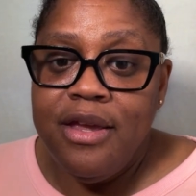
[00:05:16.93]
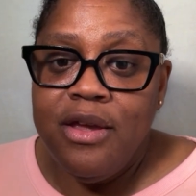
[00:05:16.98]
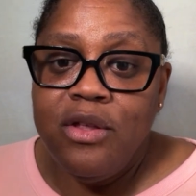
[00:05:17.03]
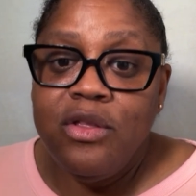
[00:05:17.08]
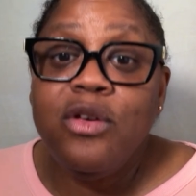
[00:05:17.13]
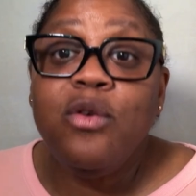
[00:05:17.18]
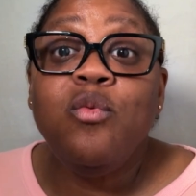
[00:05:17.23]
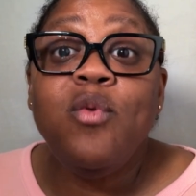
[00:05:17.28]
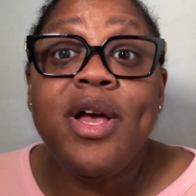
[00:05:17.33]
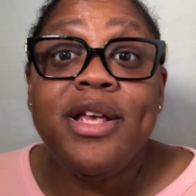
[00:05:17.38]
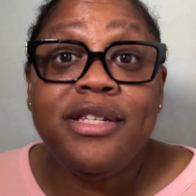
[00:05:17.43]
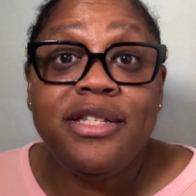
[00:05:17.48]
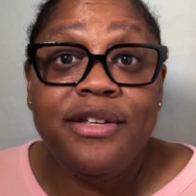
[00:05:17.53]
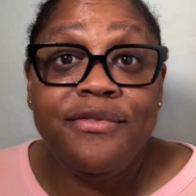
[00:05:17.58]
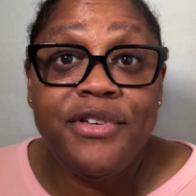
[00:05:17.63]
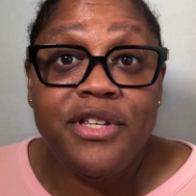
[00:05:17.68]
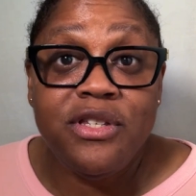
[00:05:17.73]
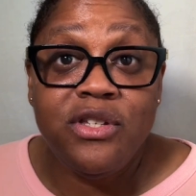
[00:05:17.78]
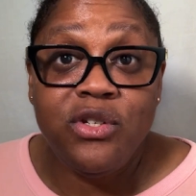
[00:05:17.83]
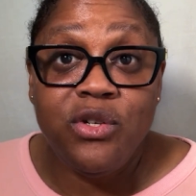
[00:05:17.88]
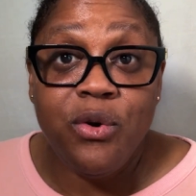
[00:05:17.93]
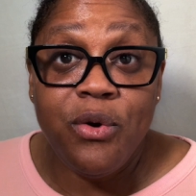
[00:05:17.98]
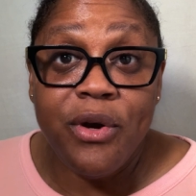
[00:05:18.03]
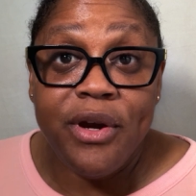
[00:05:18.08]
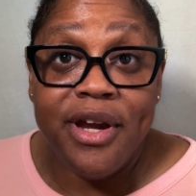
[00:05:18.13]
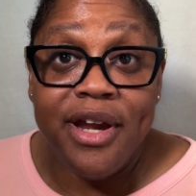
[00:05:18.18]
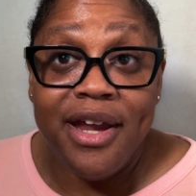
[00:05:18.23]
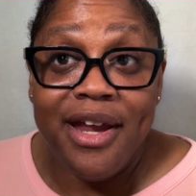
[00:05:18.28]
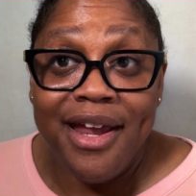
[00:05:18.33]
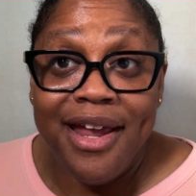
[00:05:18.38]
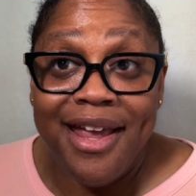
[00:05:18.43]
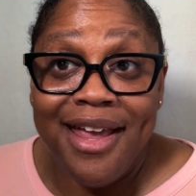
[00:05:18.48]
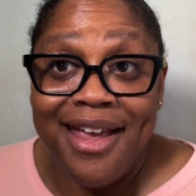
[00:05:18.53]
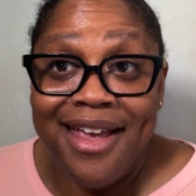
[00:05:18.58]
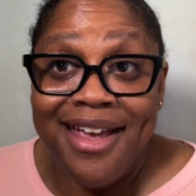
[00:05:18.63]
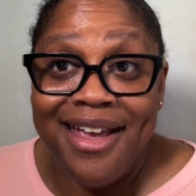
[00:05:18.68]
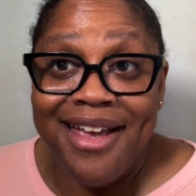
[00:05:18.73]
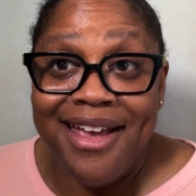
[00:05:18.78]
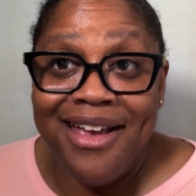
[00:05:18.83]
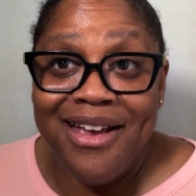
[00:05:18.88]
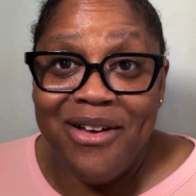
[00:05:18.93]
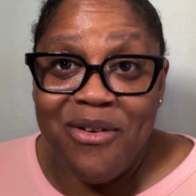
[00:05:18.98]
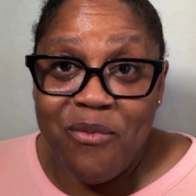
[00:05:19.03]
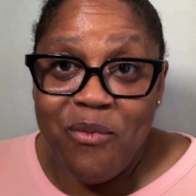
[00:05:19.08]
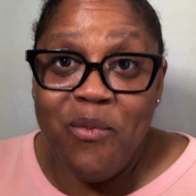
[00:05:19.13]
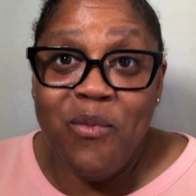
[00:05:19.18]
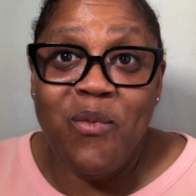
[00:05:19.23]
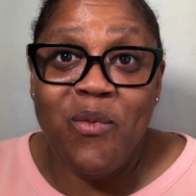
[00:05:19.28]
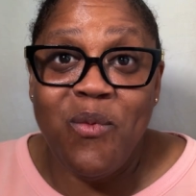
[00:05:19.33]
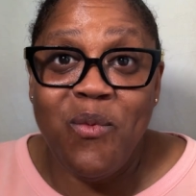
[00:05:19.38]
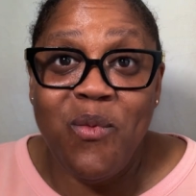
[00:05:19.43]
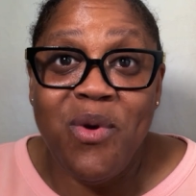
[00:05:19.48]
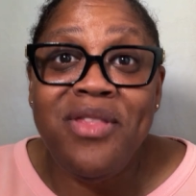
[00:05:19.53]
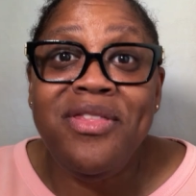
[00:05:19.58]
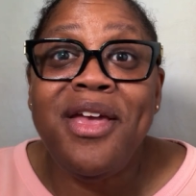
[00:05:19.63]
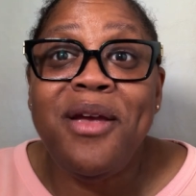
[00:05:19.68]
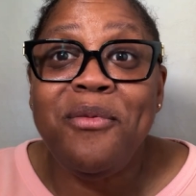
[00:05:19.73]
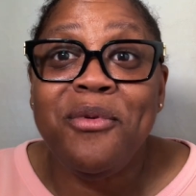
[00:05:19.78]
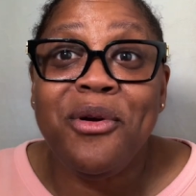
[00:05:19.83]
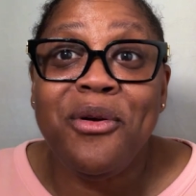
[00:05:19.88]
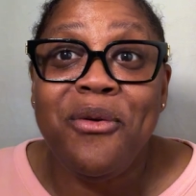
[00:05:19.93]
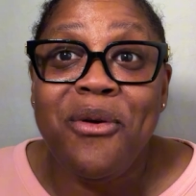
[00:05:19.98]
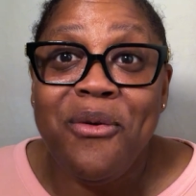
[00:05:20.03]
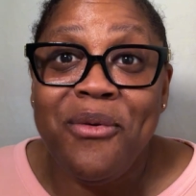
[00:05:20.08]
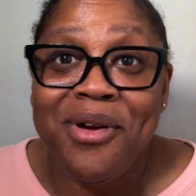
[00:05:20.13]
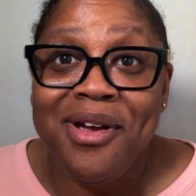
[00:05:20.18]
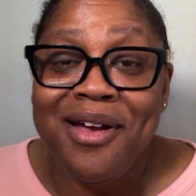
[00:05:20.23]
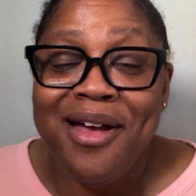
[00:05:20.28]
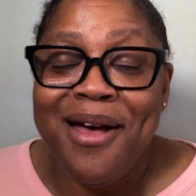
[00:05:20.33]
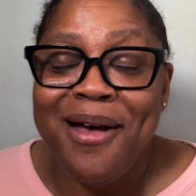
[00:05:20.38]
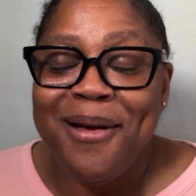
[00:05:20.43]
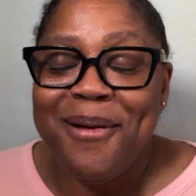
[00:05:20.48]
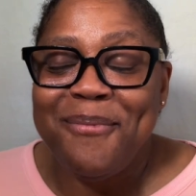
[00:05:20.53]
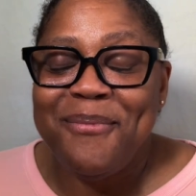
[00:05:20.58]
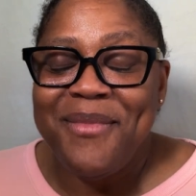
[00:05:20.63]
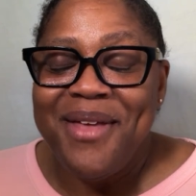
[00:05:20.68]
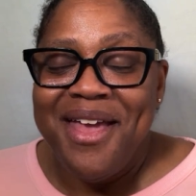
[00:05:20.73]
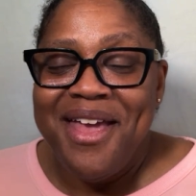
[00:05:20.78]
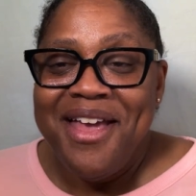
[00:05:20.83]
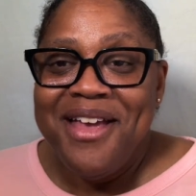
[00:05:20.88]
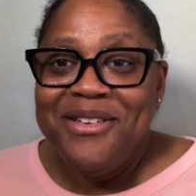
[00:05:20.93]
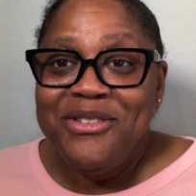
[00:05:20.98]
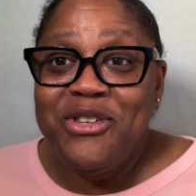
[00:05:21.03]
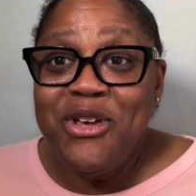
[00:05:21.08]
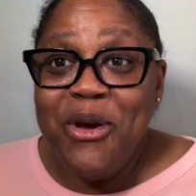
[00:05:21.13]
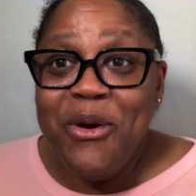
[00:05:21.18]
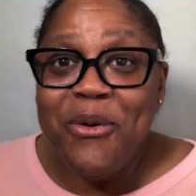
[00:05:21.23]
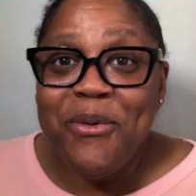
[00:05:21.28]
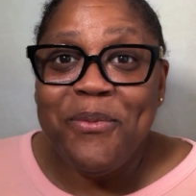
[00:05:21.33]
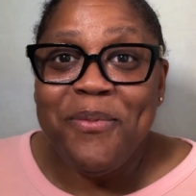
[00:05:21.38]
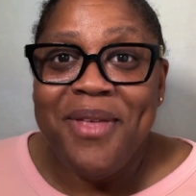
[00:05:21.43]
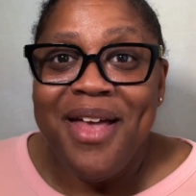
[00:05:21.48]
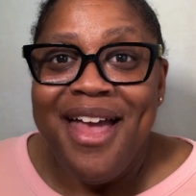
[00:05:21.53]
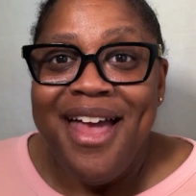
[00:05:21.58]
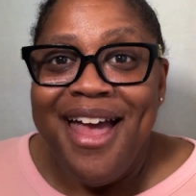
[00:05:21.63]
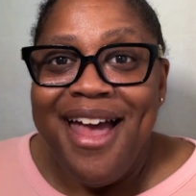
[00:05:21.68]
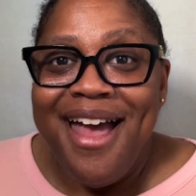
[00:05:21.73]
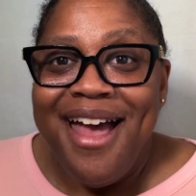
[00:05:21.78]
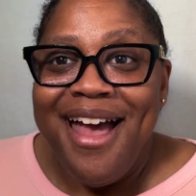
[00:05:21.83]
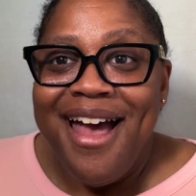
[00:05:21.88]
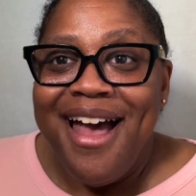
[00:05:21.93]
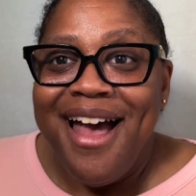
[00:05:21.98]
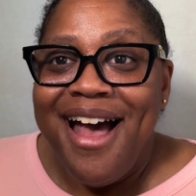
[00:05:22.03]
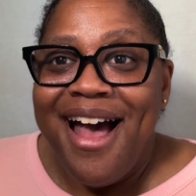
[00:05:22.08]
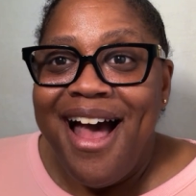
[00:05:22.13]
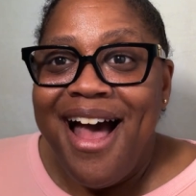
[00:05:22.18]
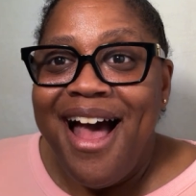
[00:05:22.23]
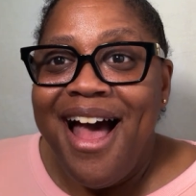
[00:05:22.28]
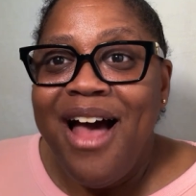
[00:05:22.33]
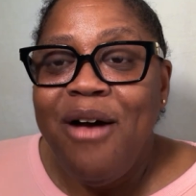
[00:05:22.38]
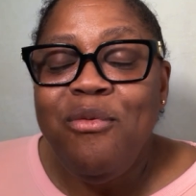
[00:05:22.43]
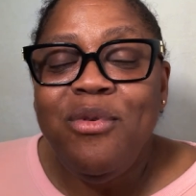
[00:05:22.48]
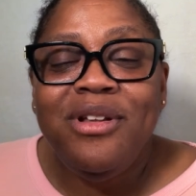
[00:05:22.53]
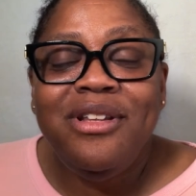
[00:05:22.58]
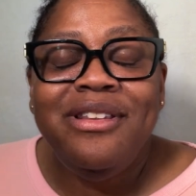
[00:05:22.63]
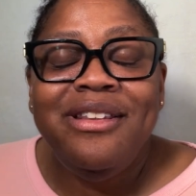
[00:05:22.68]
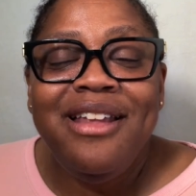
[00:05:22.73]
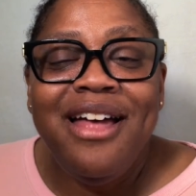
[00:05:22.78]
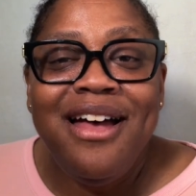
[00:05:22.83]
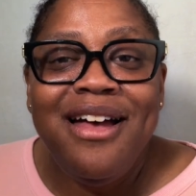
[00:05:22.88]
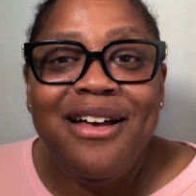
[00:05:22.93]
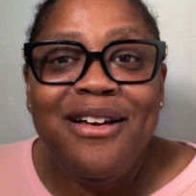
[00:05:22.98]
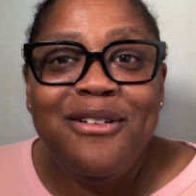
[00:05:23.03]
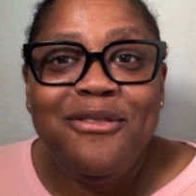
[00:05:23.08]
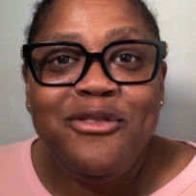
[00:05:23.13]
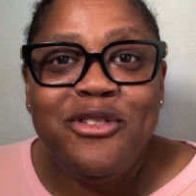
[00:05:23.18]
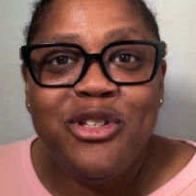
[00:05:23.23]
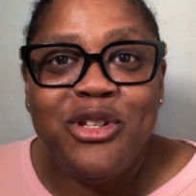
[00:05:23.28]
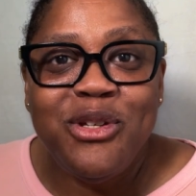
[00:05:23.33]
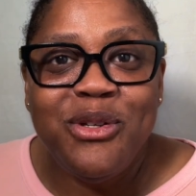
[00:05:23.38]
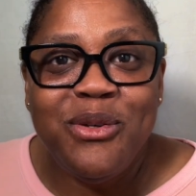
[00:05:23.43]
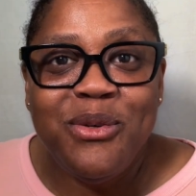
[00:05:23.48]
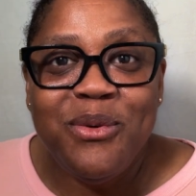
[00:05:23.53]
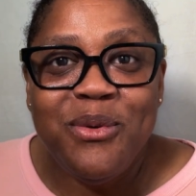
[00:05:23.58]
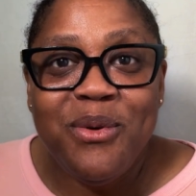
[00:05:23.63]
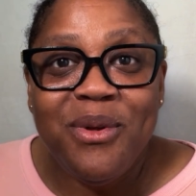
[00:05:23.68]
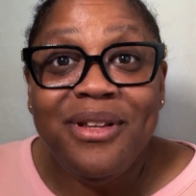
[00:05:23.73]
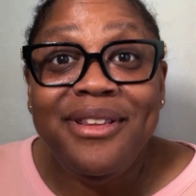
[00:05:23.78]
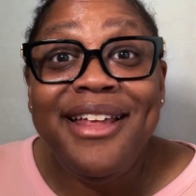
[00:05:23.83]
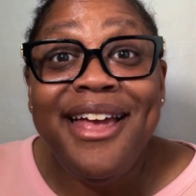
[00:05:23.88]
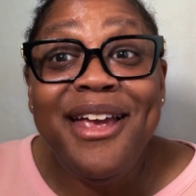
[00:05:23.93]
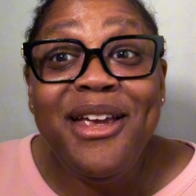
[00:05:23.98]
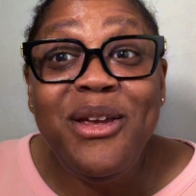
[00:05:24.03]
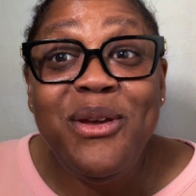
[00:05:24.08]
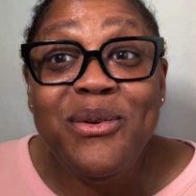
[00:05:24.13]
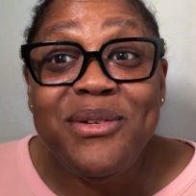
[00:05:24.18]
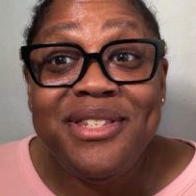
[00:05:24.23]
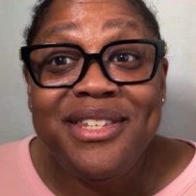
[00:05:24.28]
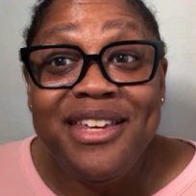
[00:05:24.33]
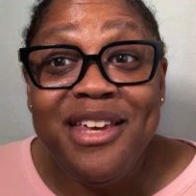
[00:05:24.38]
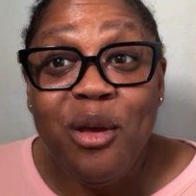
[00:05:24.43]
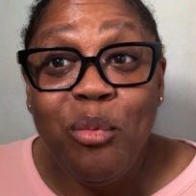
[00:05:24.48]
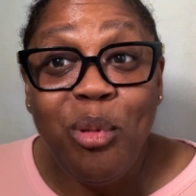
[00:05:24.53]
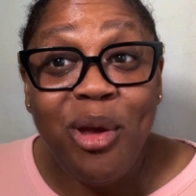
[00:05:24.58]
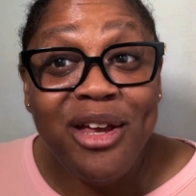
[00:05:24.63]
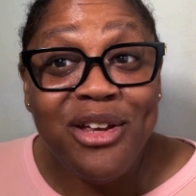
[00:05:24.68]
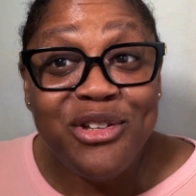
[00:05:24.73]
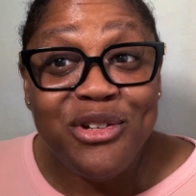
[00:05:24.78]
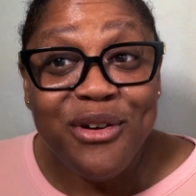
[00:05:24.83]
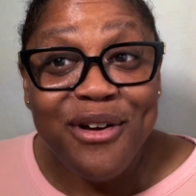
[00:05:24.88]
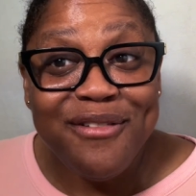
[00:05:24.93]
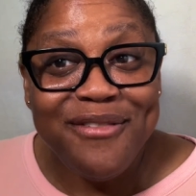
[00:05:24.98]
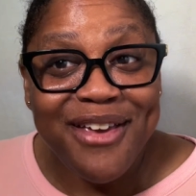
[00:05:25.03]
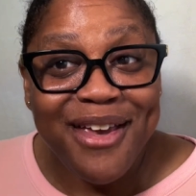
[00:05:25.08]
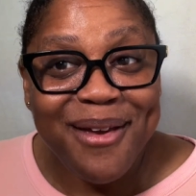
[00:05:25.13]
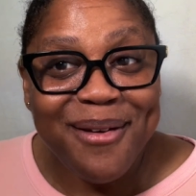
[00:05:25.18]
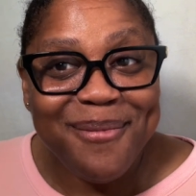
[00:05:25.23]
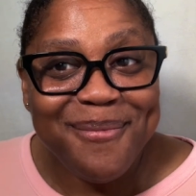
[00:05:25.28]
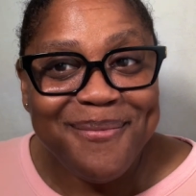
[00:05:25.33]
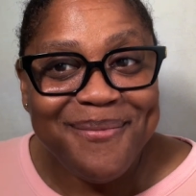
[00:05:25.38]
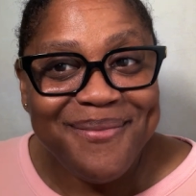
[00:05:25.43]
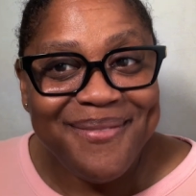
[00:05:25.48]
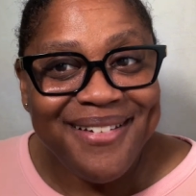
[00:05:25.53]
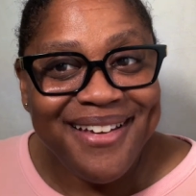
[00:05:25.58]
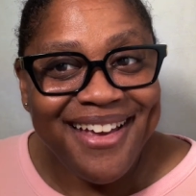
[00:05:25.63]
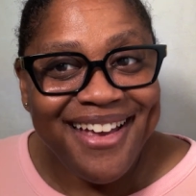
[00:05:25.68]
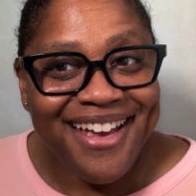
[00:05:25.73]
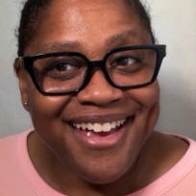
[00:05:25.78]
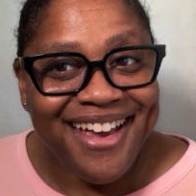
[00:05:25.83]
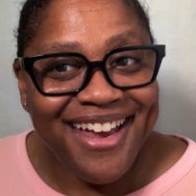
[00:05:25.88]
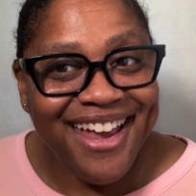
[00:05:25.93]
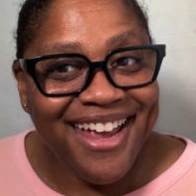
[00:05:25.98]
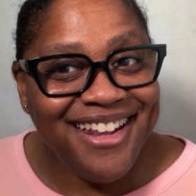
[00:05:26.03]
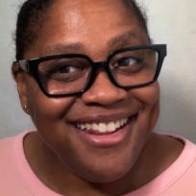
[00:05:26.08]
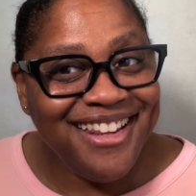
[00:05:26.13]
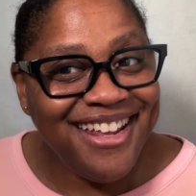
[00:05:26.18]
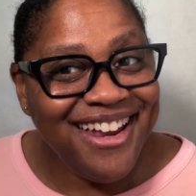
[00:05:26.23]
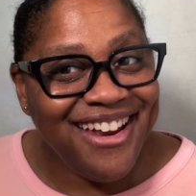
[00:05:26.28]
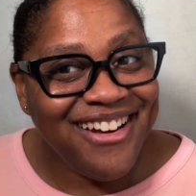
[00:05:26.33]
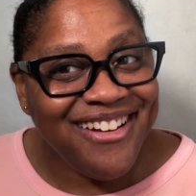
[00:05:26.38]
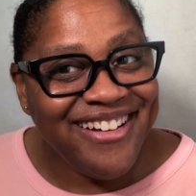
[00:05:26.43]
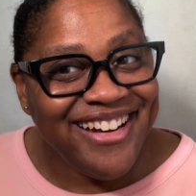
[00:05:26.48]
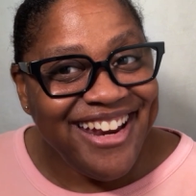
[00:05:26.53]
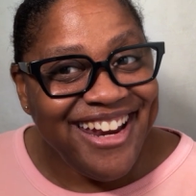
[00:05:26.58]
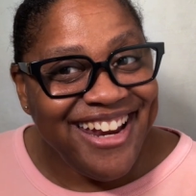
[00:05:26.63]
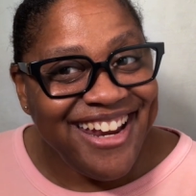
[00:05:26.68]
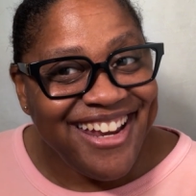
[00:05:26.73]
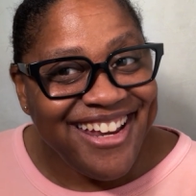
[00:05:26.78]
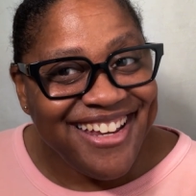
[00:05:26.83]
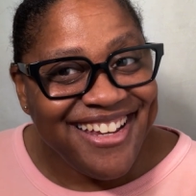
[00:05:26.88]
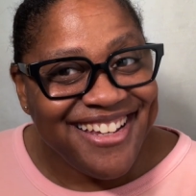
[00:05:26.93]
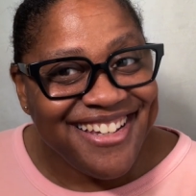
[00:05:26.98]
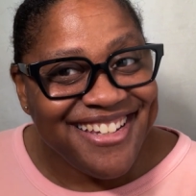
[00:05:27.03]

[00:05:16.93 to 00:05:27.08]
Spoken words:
rest of his story when they were growing up. So I would love to let you see a picture of him. And here he is.